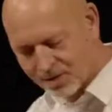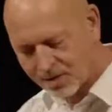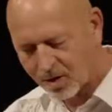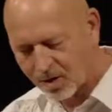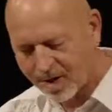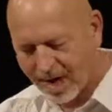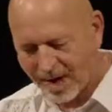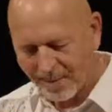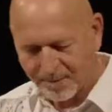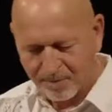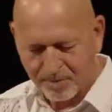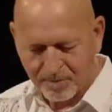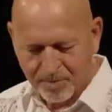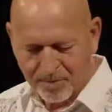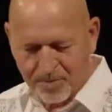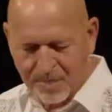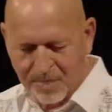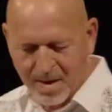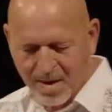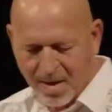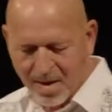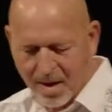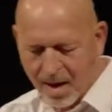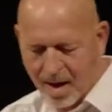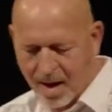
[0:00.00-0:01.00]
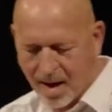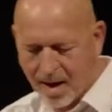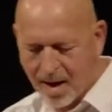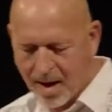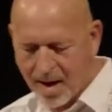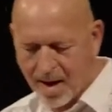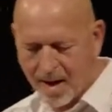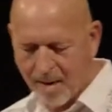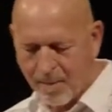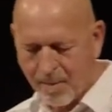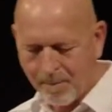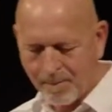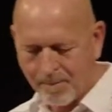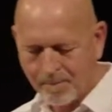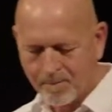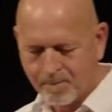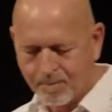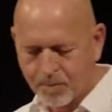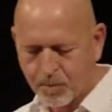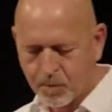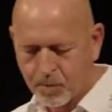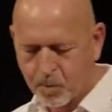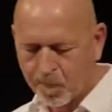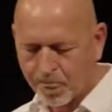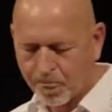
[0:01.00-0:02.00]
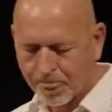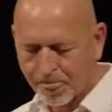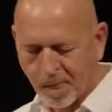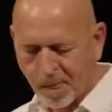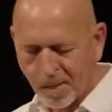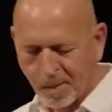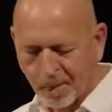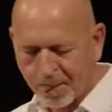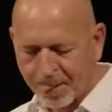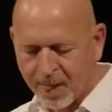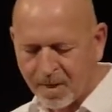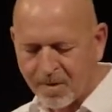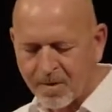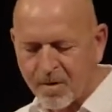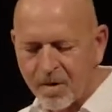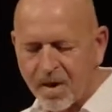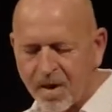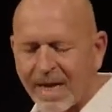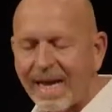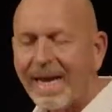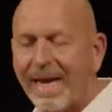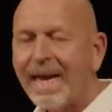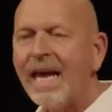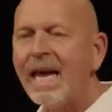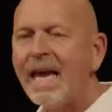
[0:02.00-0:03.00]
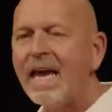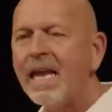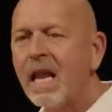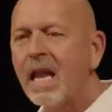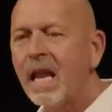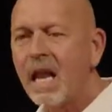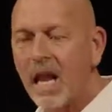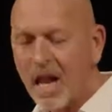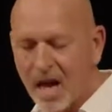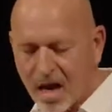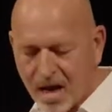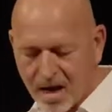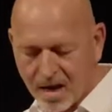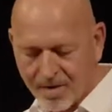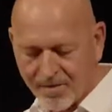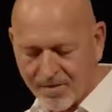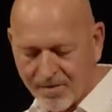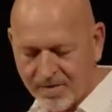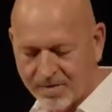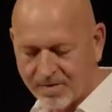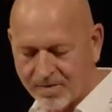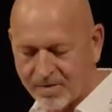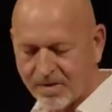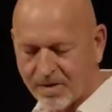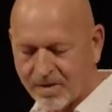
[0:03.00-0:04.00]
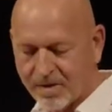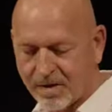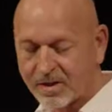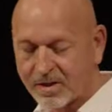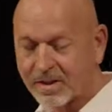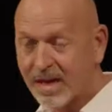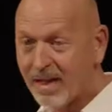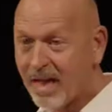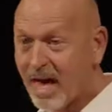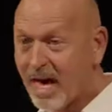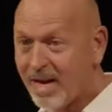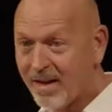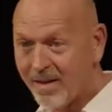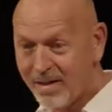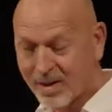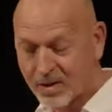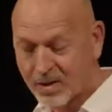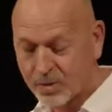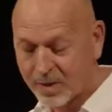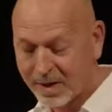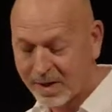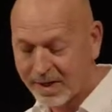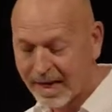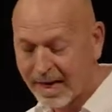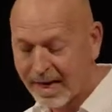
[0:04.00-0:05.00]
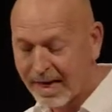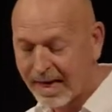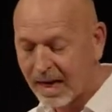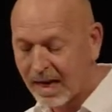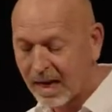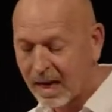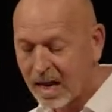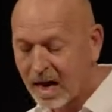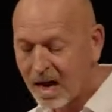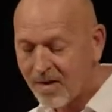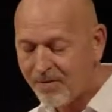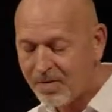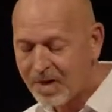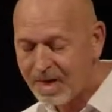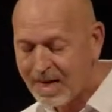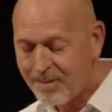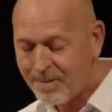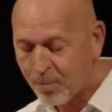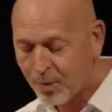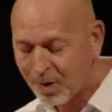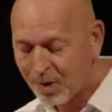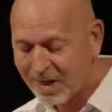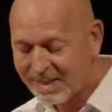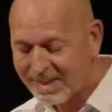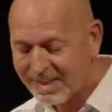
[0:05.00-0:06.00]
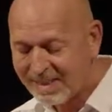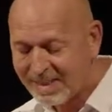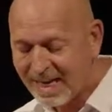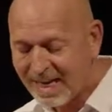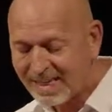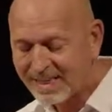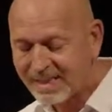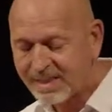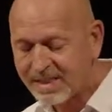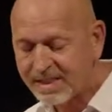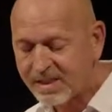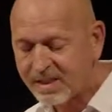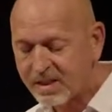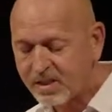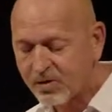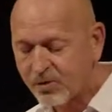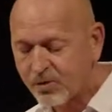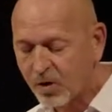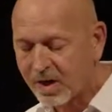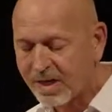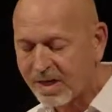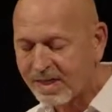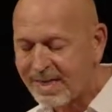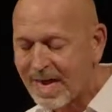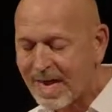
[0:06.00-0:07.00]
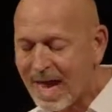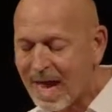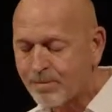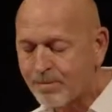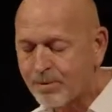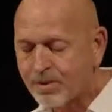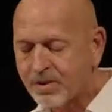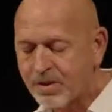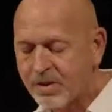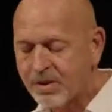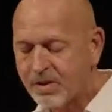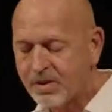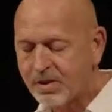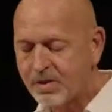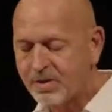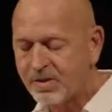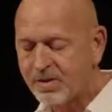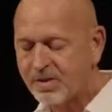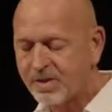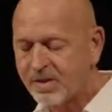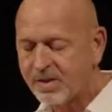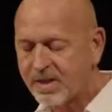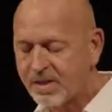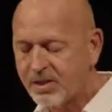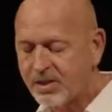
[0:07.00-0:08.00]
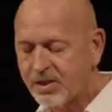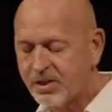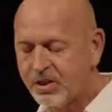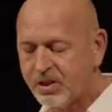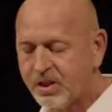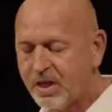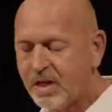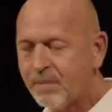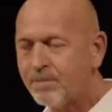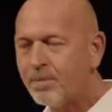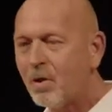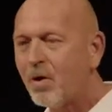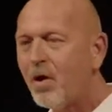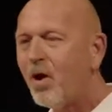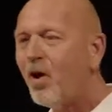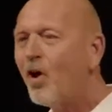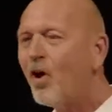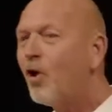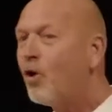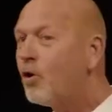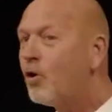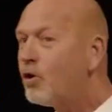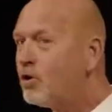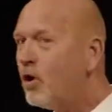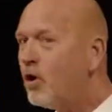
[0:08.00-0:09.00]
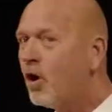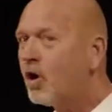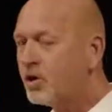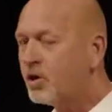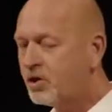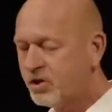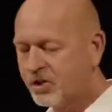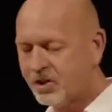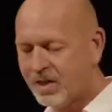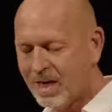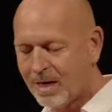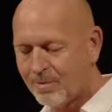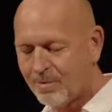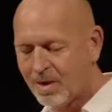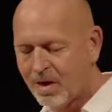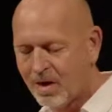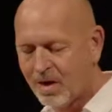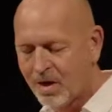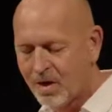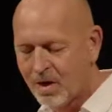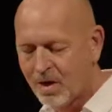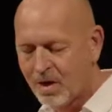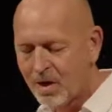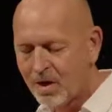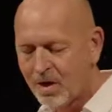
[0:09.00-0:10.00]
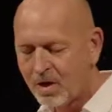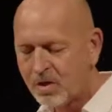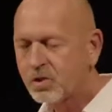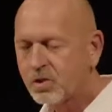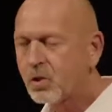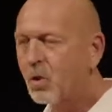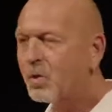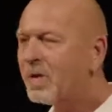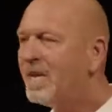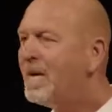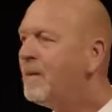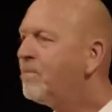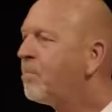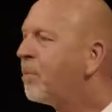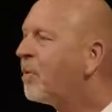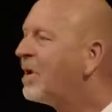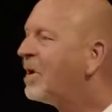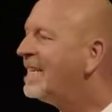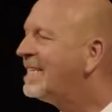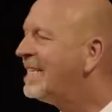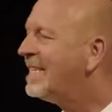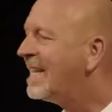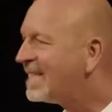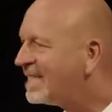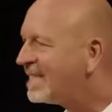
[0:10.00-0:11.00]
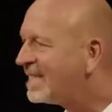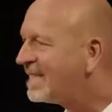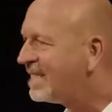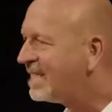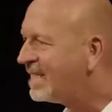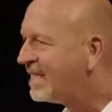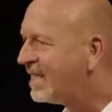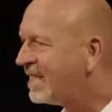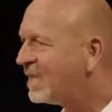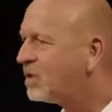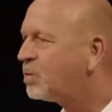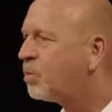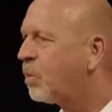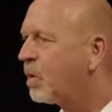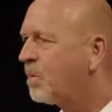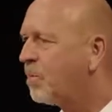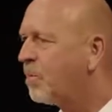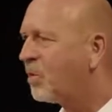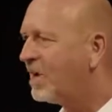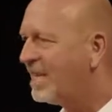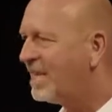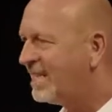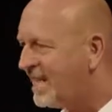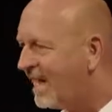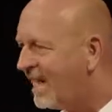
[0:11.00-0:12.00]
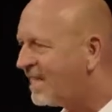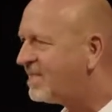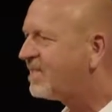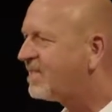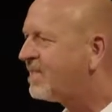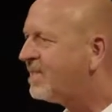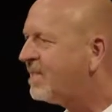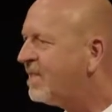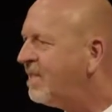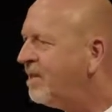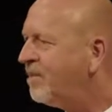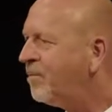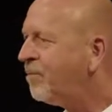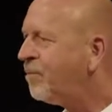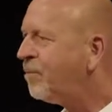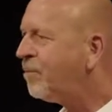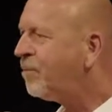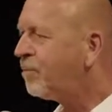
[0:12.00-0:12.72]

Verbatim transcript: Okay. Um, in love, there's a lot in this one. In love, he predestined us for adoption to sonship or daughtership so he predestined us. We're predestined.